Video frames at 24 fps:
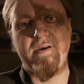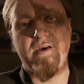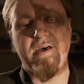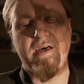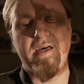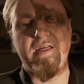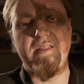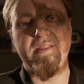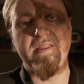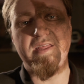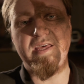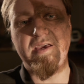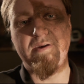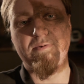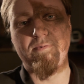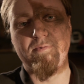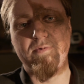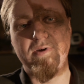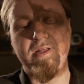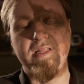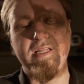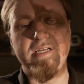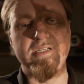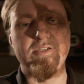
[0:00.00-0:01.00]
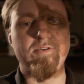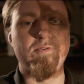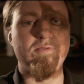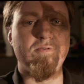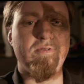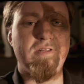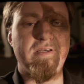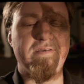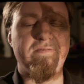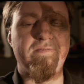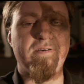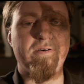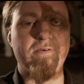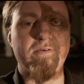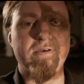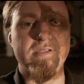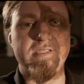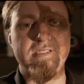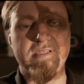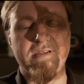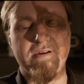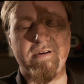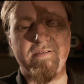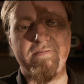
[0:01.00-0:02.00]
they really truly
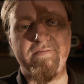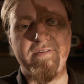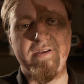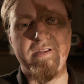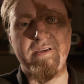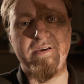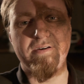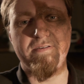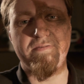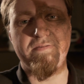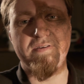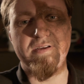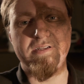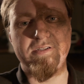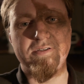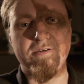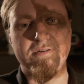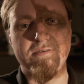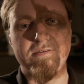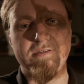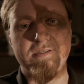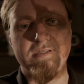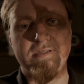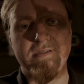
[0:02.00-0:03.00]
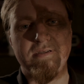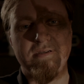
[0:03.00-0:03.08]
focused on video features.